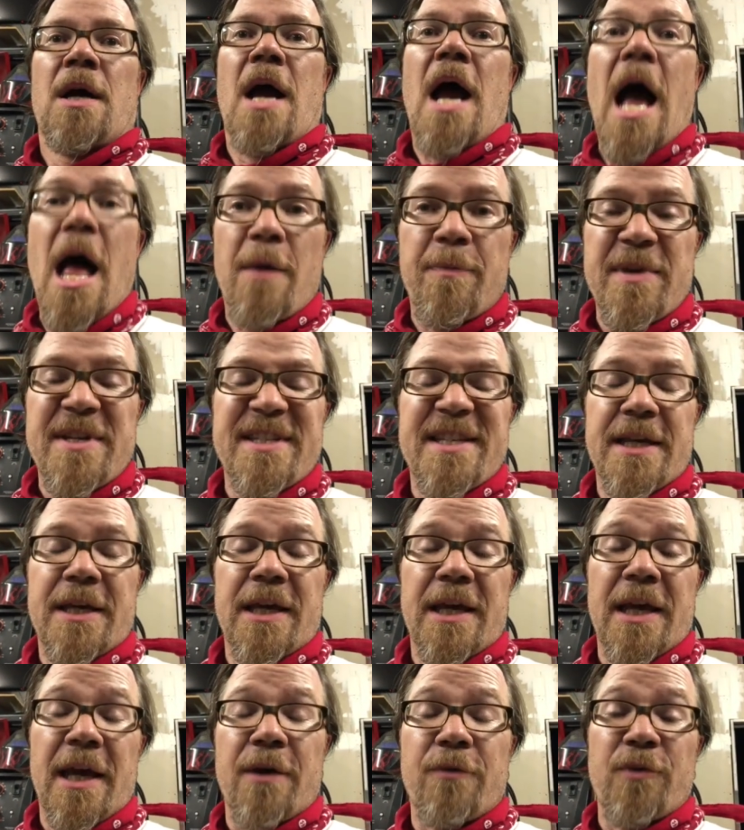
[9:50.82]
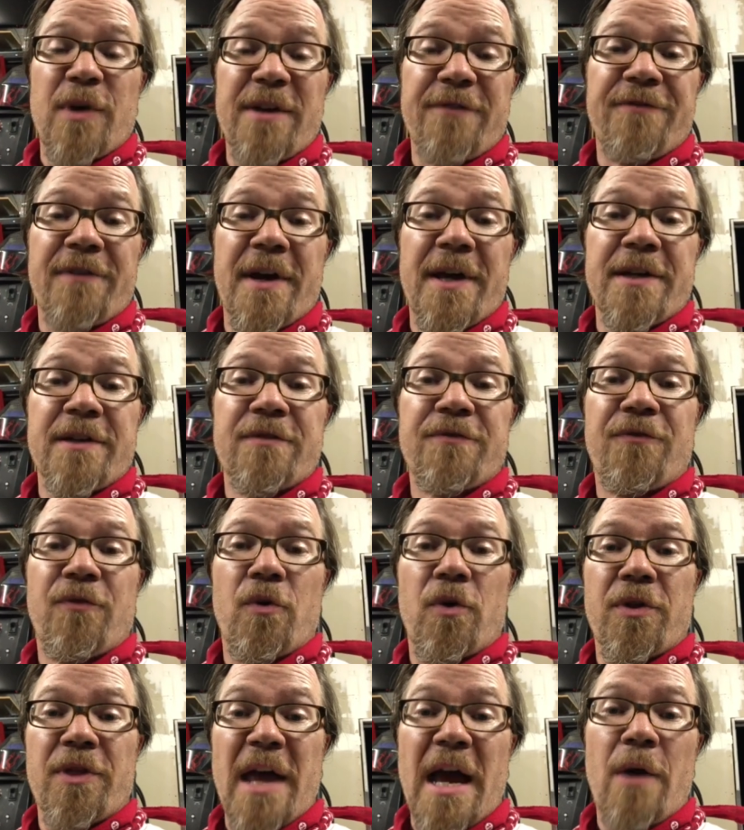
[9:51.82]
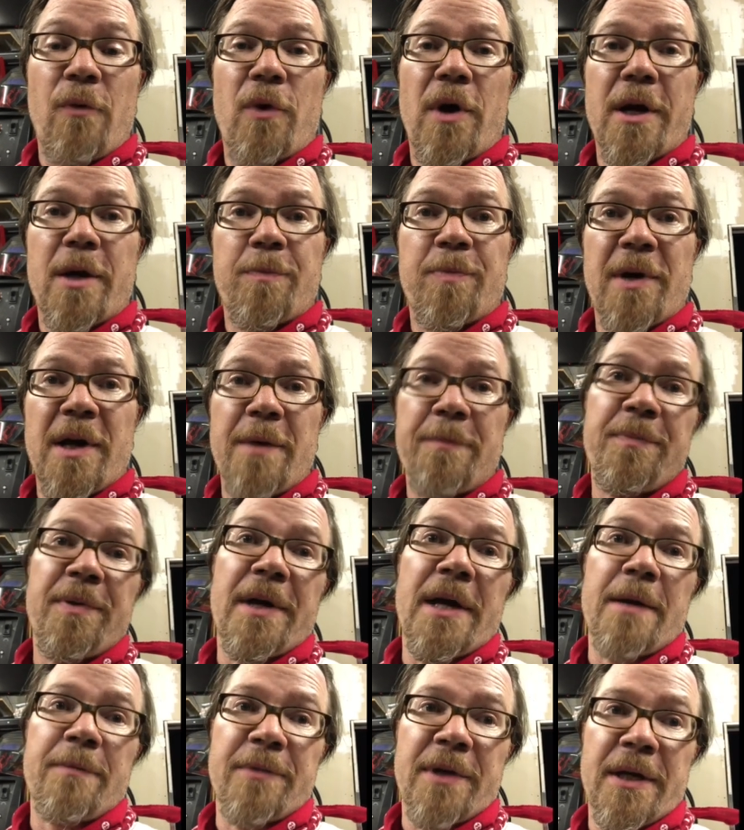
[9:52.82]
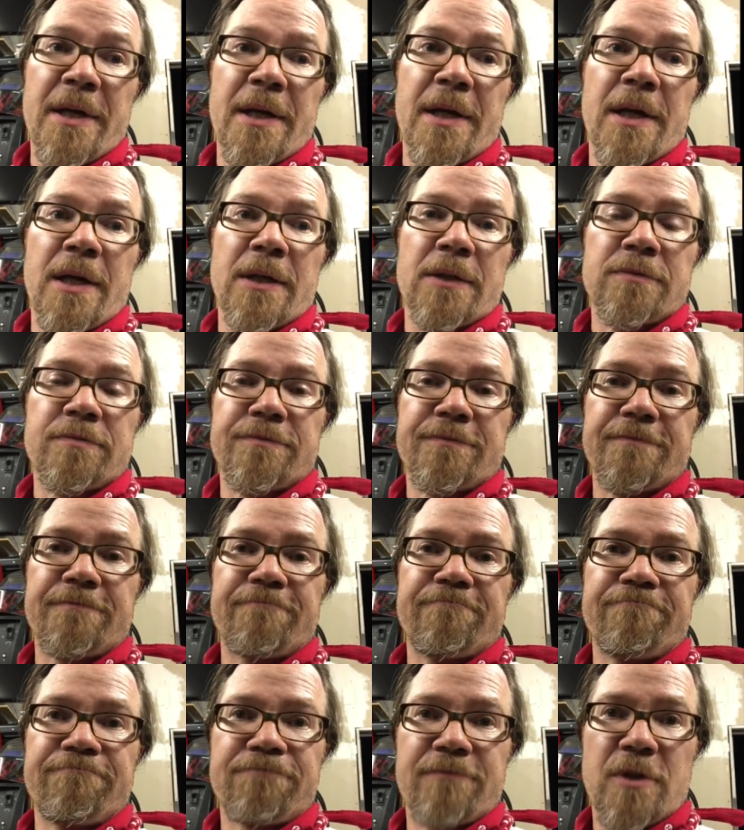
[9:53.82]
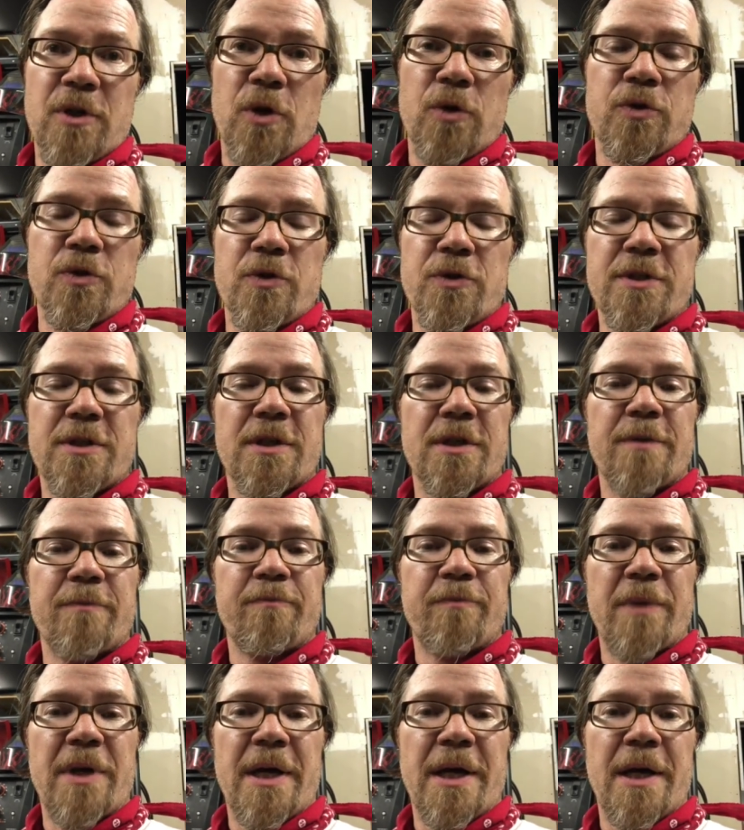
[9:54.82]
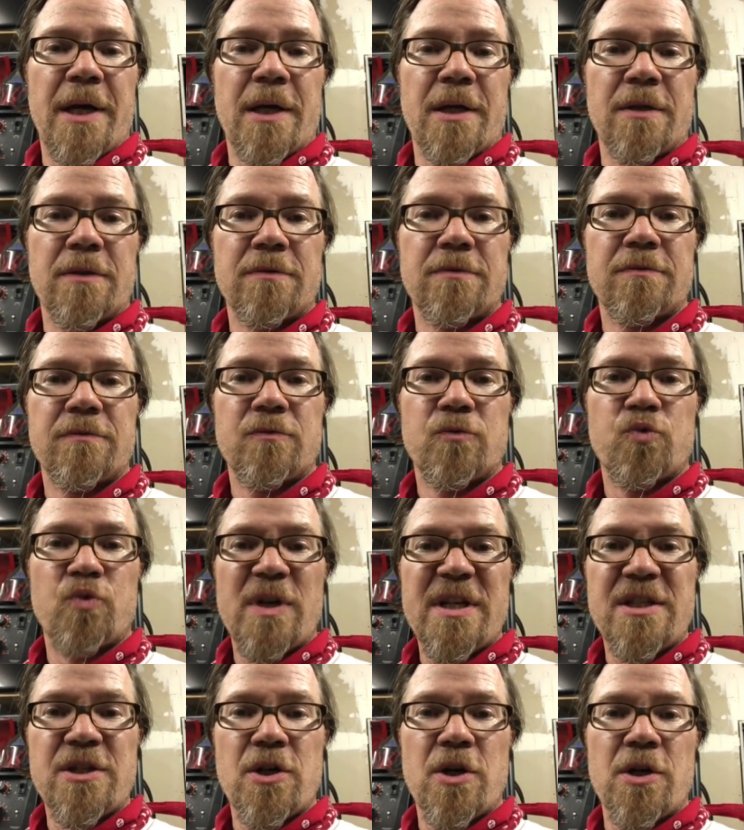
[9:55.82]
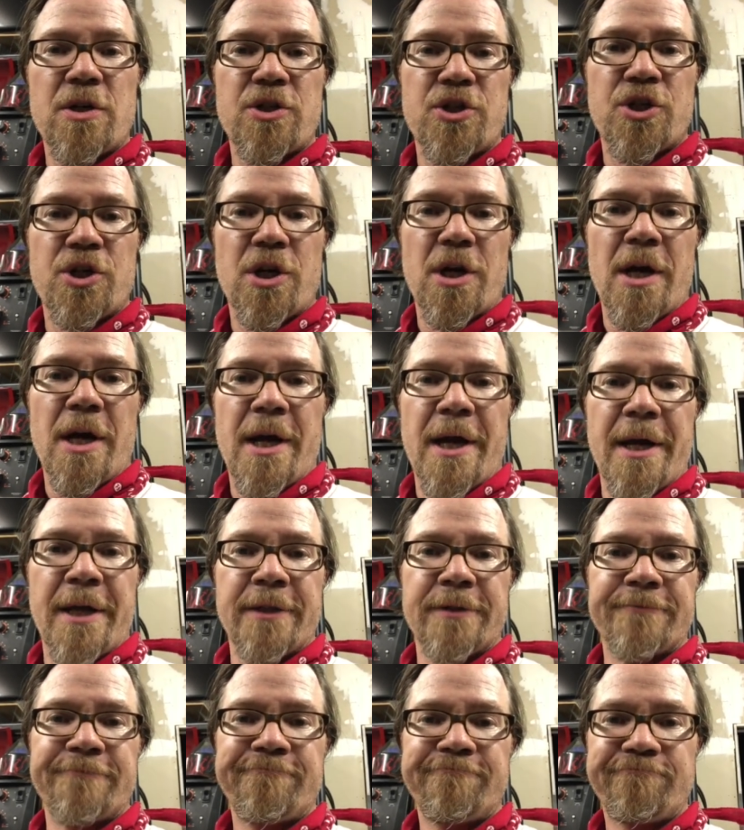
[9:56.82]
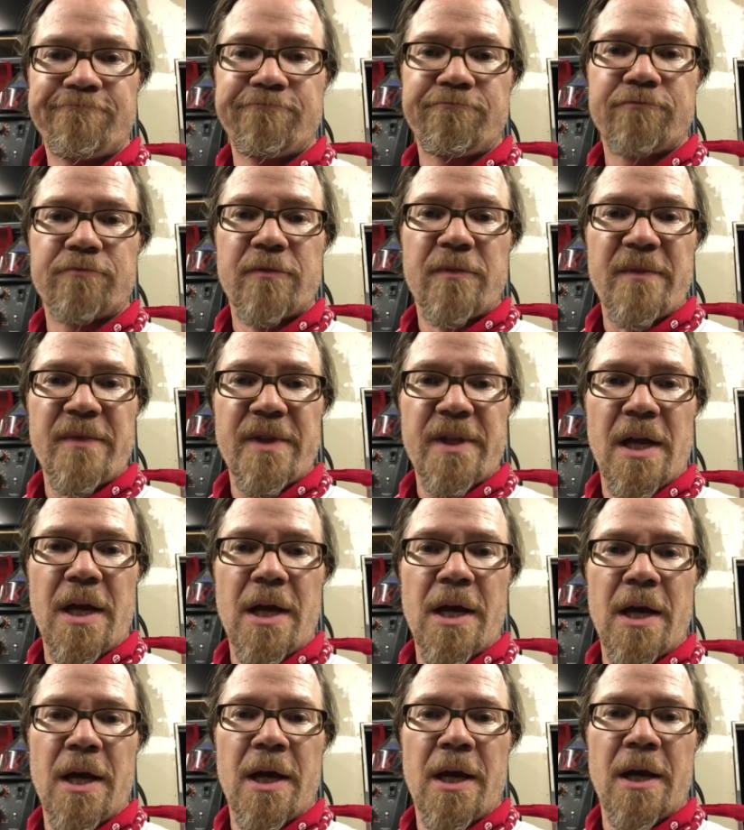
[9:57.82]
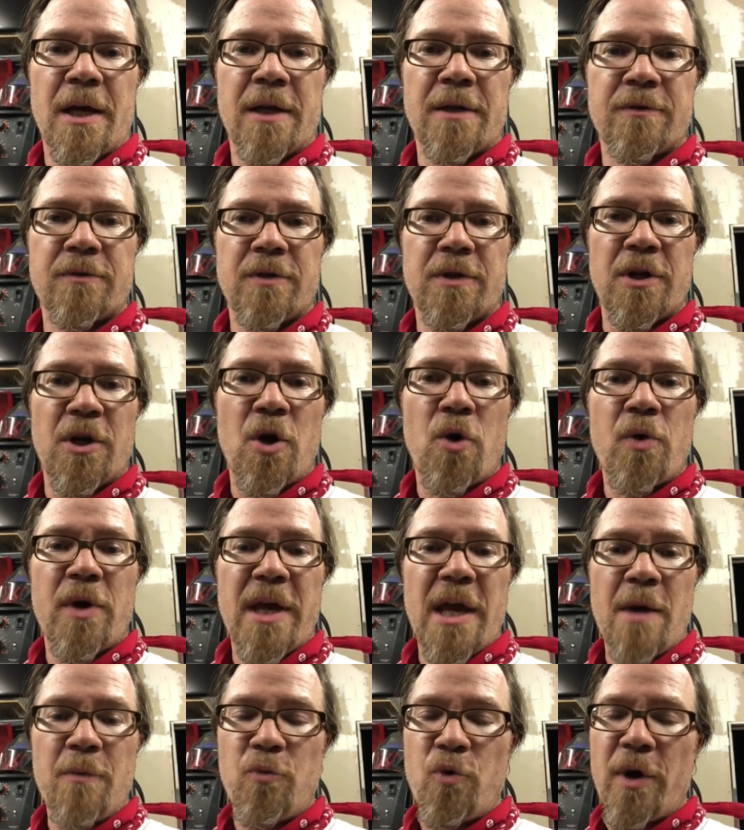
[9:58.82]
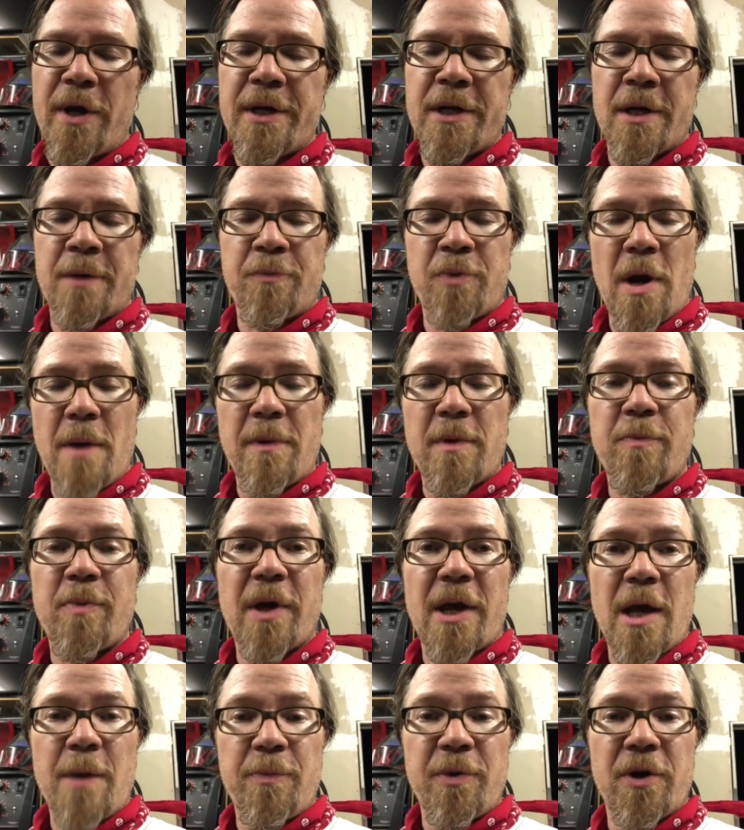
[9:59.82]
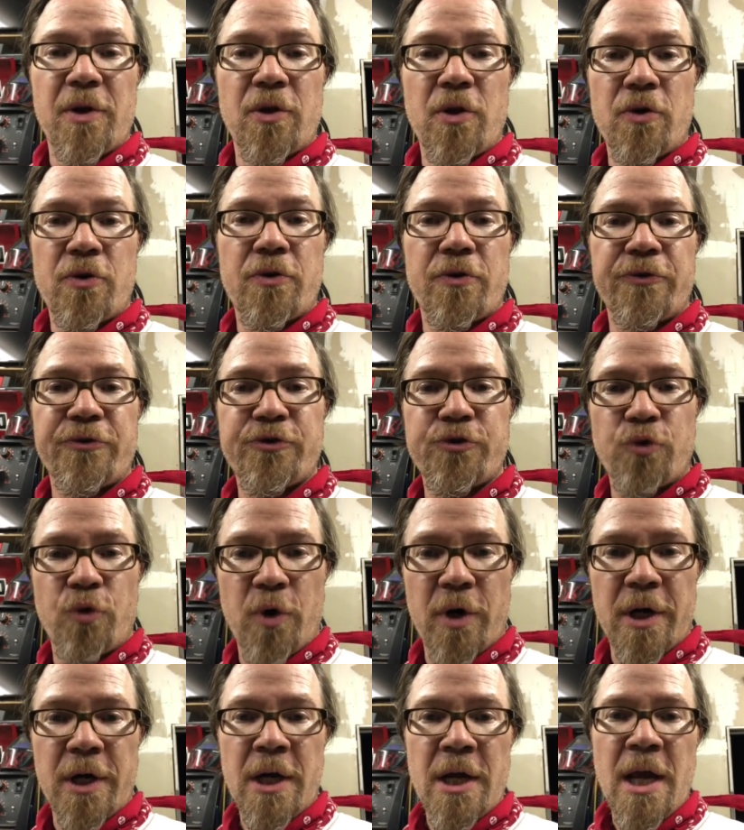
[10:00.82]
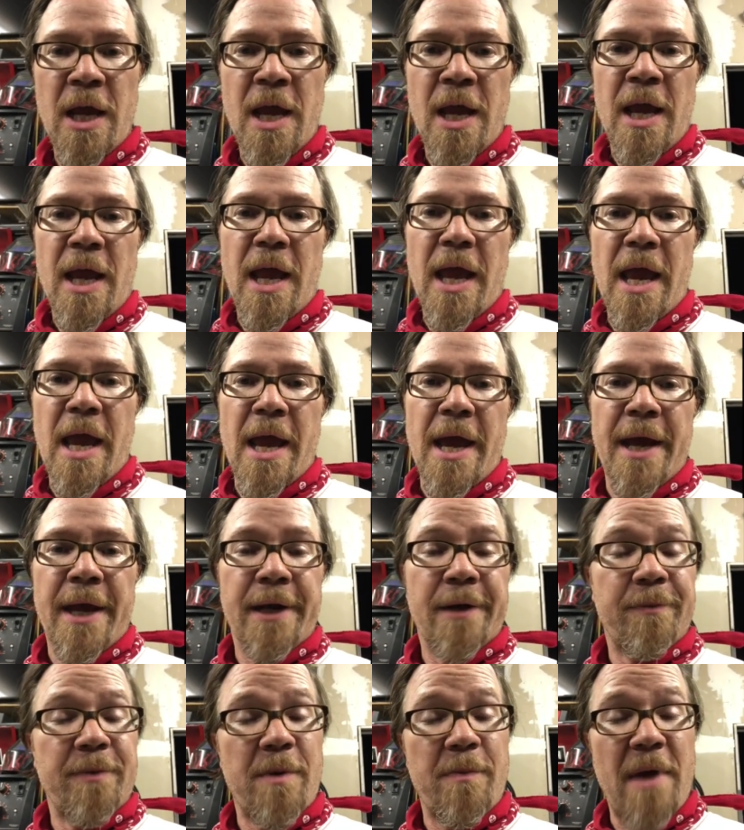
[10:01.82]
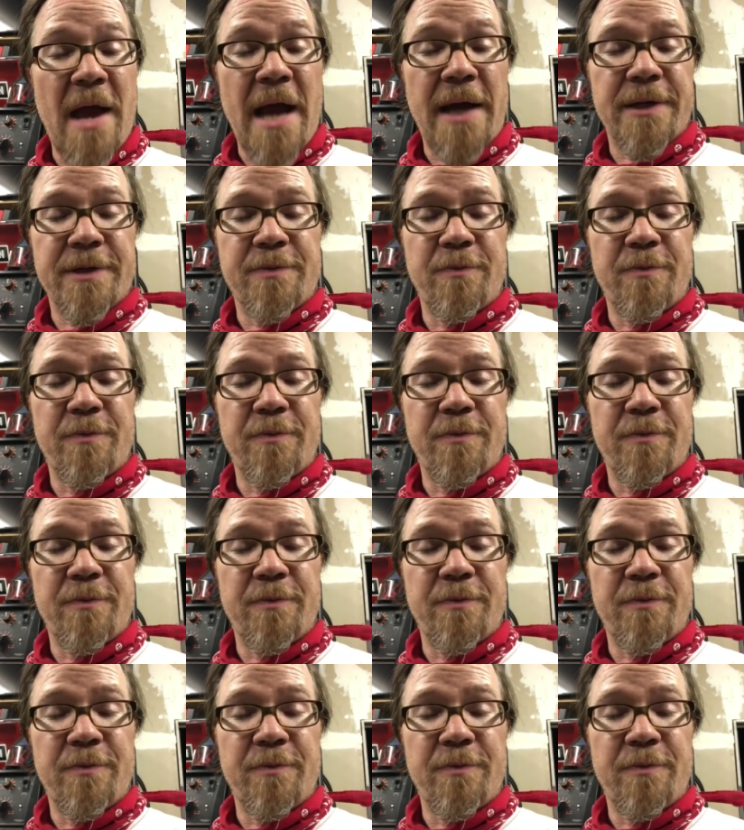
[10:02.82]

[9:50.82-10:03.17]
I'll be seeking a refund for that water pump. I'm gonna go do some research on an OEM one I'll probably pick up at a local store, and I'll be back